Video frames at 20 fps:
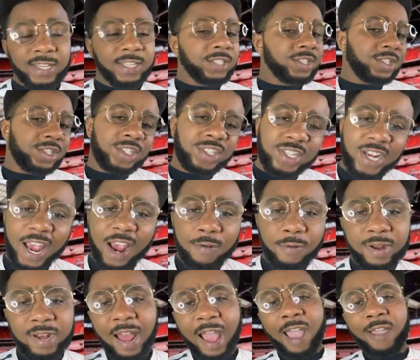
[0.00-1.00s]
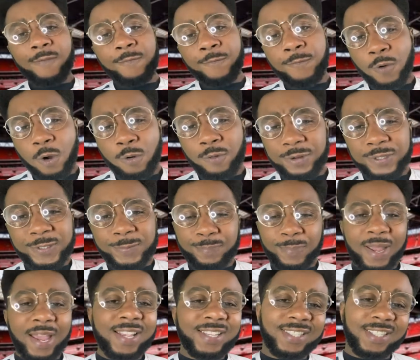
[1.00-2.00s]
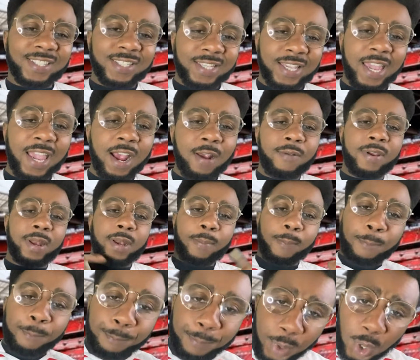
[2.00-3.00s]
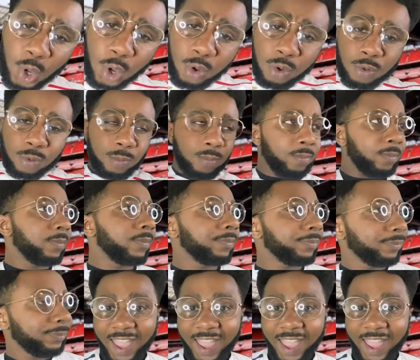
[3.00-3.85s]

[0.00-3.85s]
Sharing Ivorian Spice is caring. Boom!